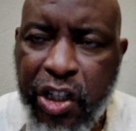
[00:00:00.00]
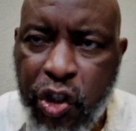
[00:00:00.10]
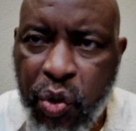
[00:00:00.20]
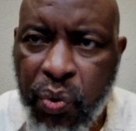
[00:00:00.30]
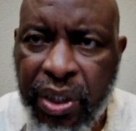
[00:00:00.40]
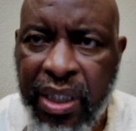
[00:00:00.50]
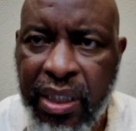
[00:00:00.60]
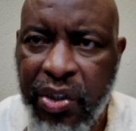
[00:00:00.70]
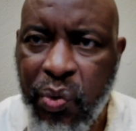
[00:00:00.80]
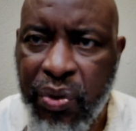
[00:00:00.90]
a
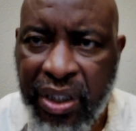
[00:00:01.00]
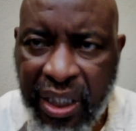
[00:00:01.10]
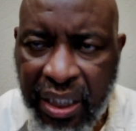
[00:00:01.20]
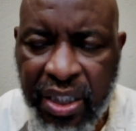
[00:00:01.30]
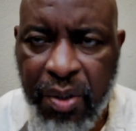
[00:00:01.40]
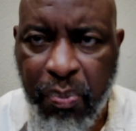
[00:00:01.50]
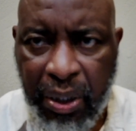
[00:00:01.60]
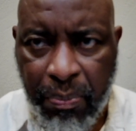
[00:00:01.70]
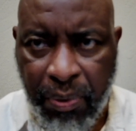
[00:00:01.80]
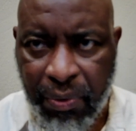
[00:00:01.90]
duty to teach
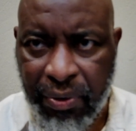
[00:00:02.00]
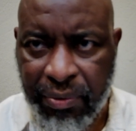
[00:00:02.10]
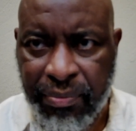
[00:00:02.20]
people.